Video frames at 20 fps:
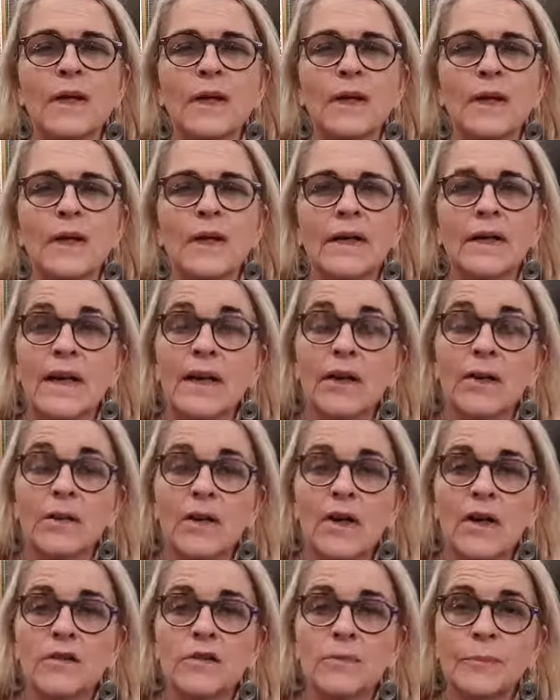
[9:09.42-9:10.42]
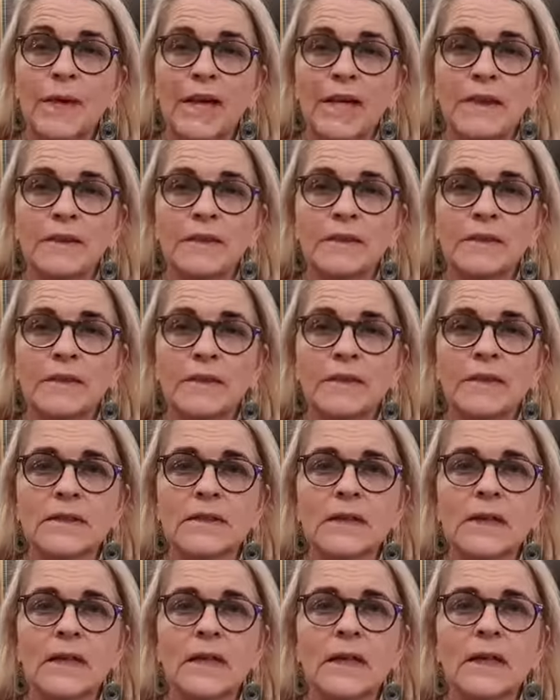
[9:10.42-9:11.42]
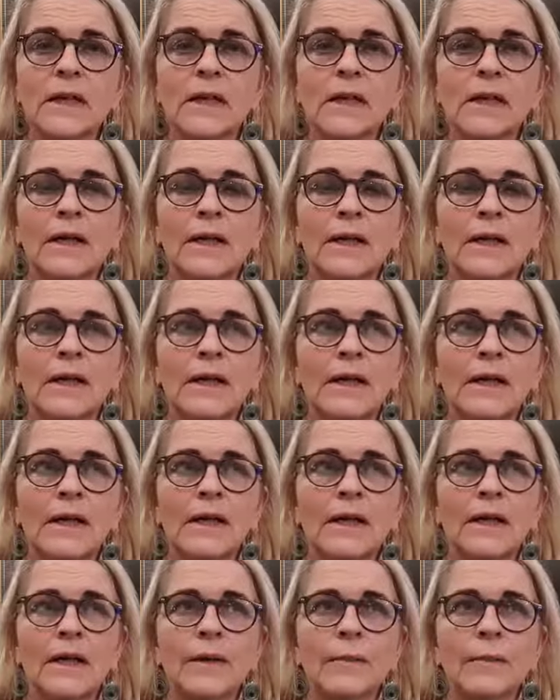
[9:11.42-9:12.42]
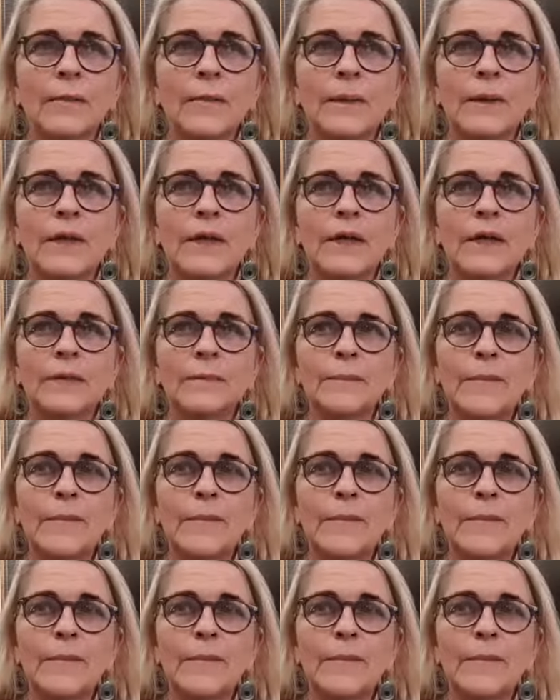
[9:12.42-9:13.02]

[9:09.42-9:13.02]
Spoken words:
recognize patterns, it